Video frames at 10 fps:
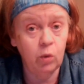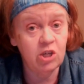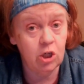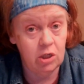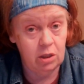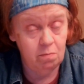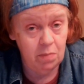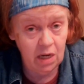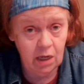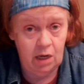which is the
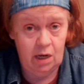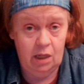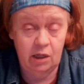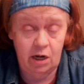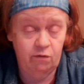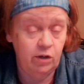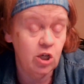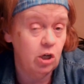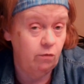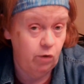meaning and the
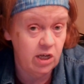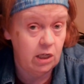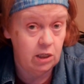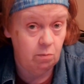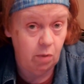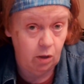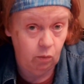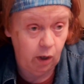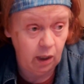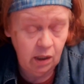definition of racism, by
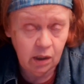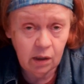the way.